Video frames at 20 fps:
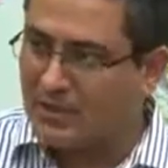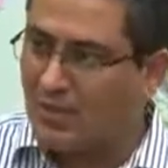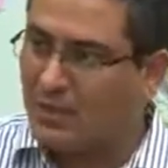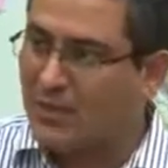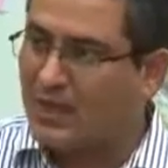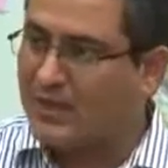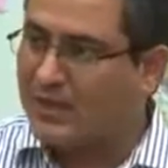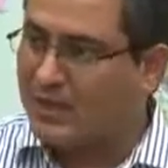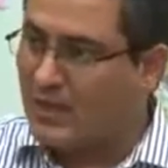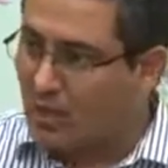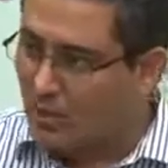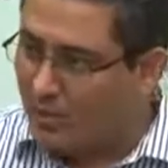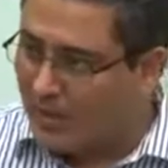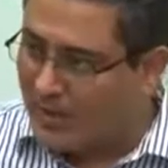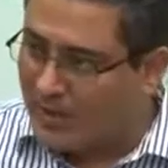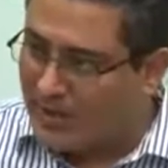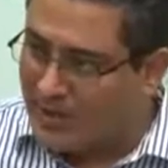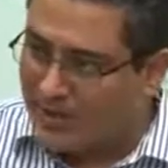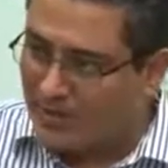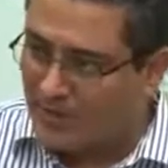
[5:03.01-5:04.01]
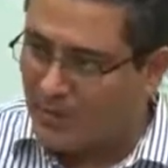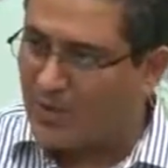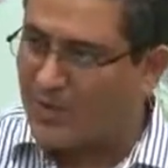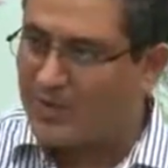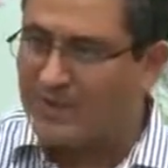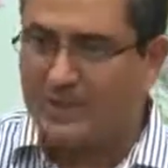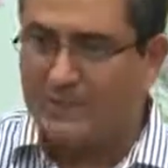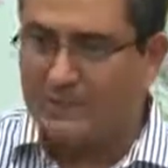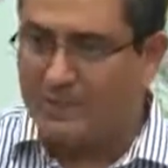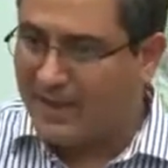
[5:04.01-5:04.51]
What are they looking at? What
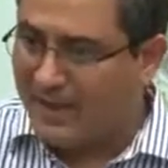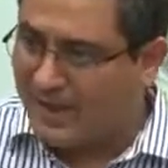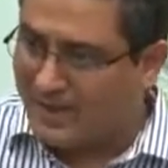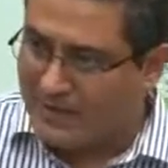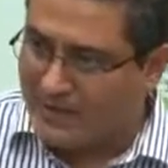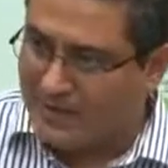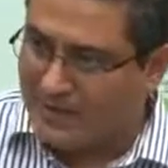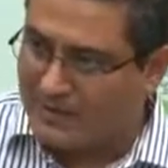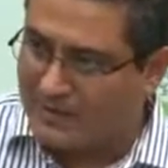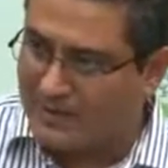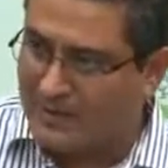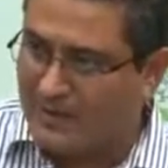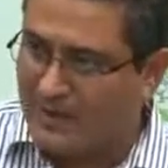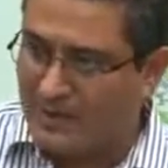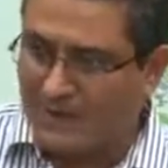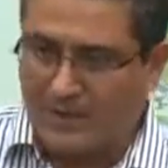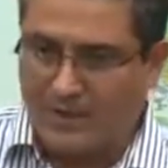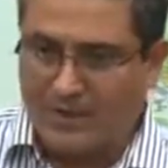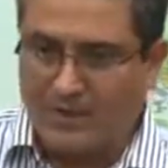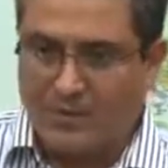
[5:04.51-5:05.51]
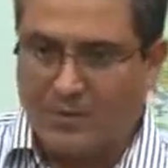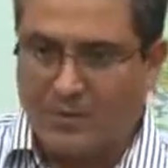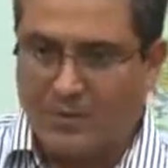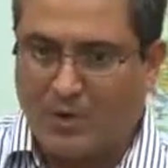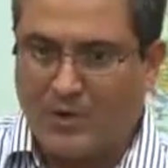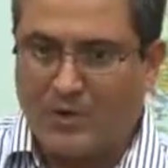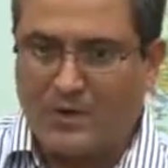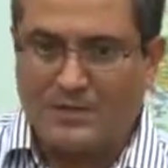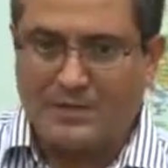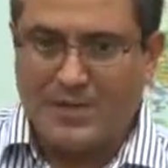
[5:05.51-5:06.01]
are their pain areas?
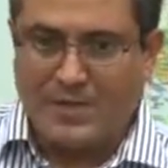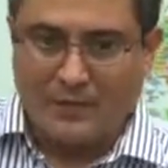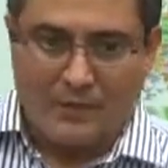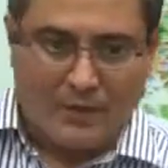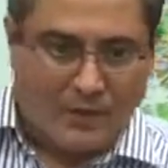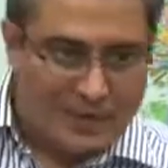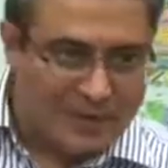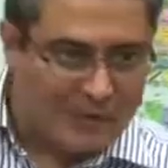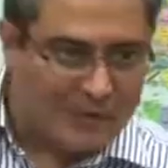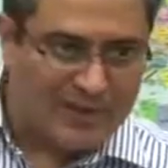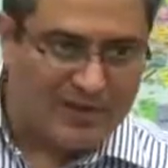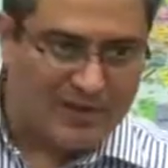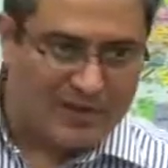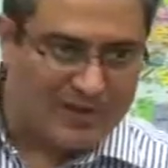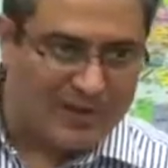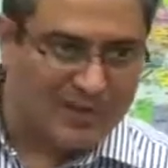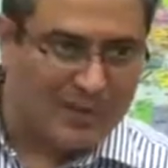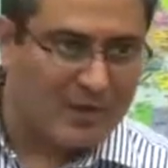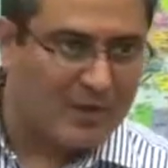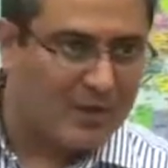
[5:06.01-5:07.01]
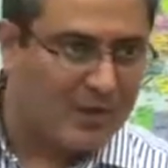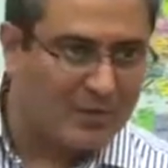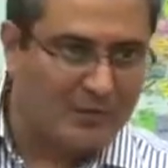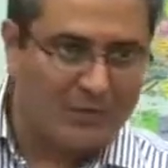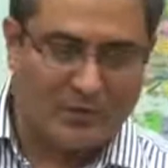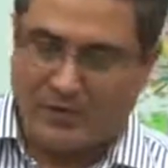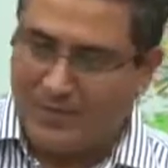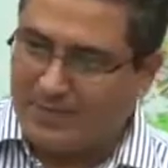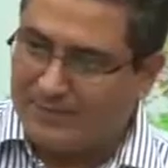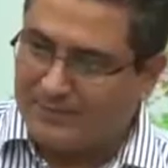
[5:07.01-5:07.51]
what is that value creation you can do
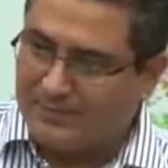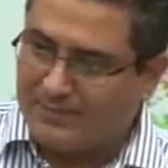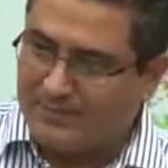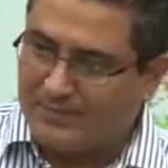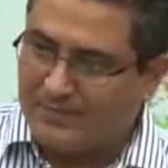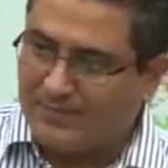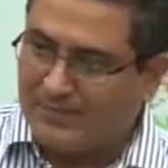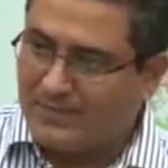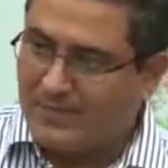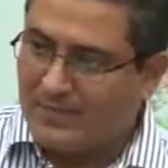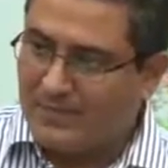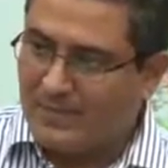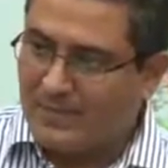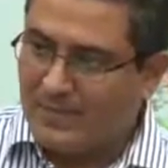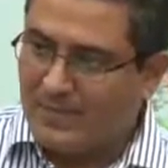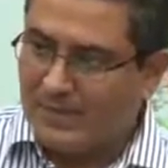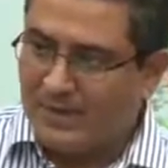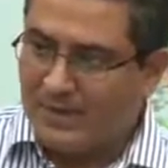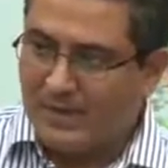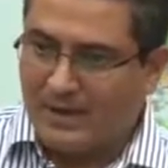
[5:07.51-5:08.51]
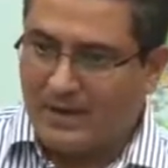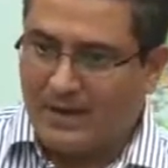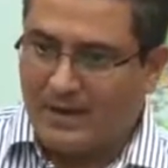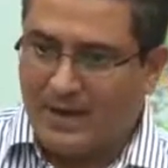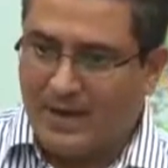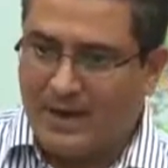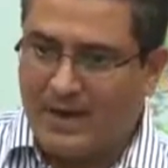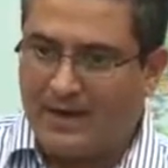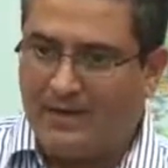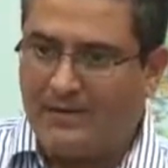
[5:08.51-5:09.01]
for them,
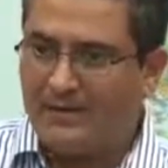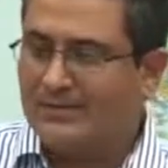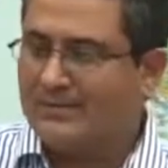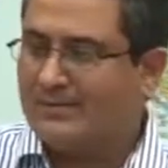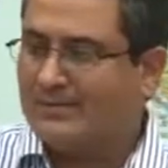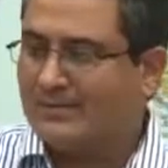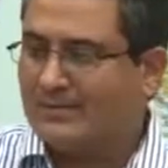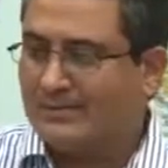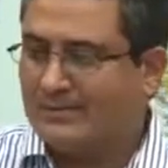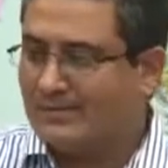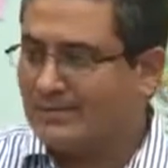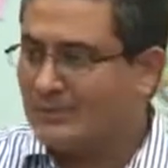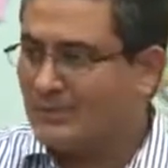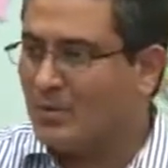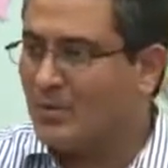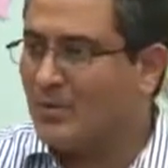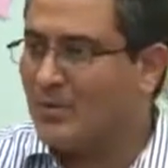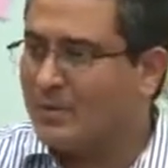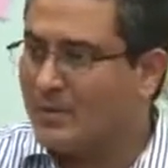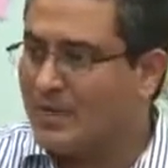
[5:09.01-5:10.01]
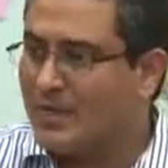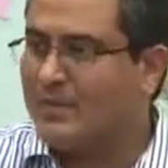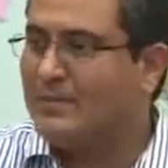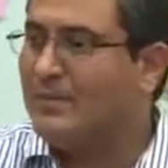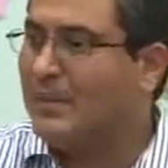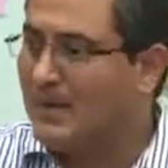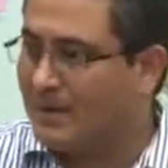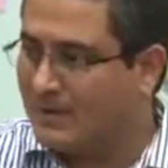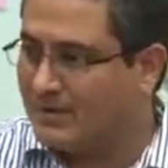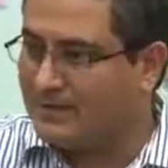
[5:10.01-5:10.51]
and over
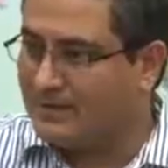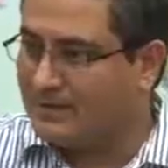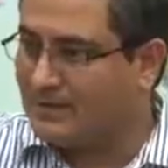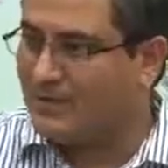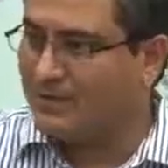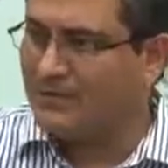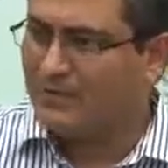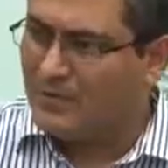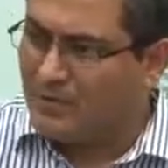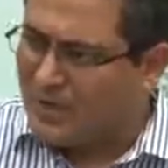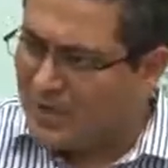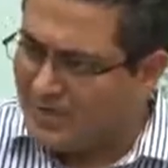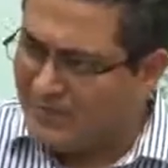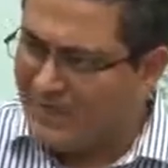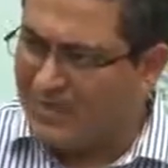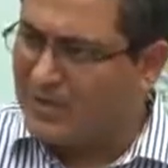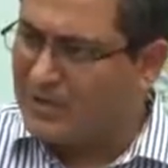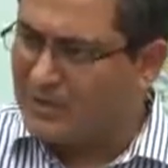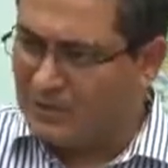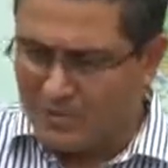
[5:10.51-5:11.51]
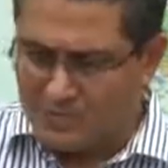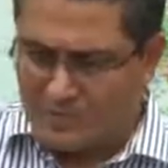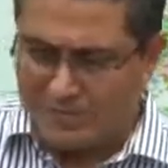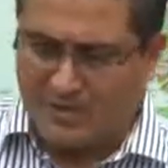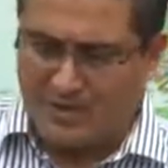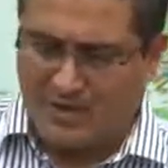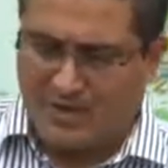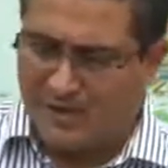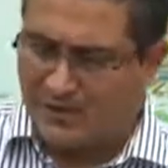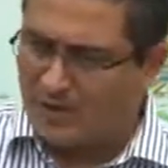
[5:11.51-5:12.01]
that build. So if you are having issues
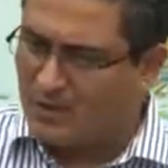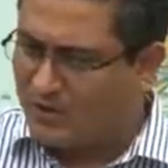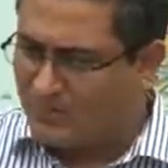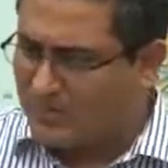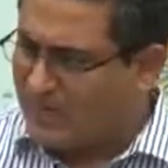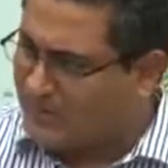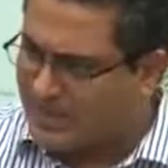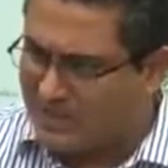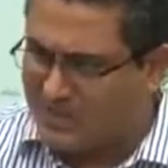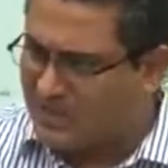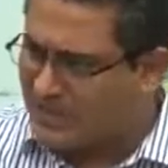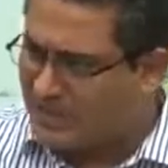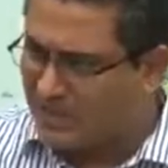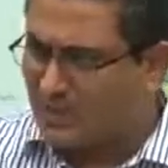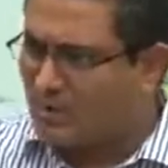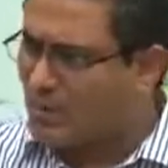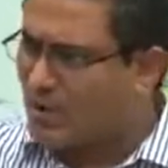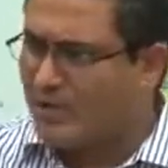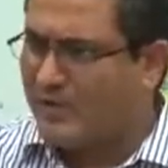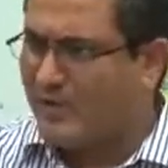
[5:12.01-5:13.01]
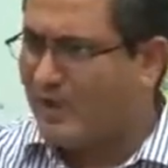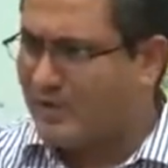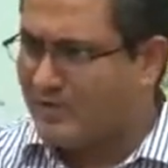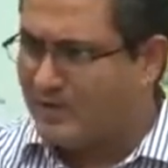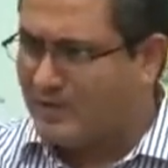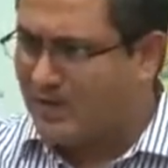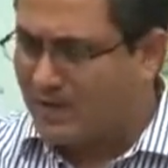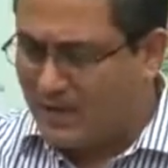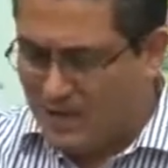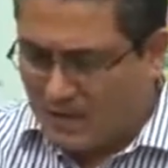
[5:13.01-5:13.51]
today, you know, business is new, don't
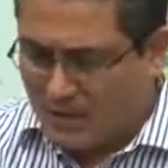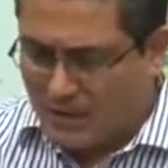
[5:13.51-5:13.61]
worry.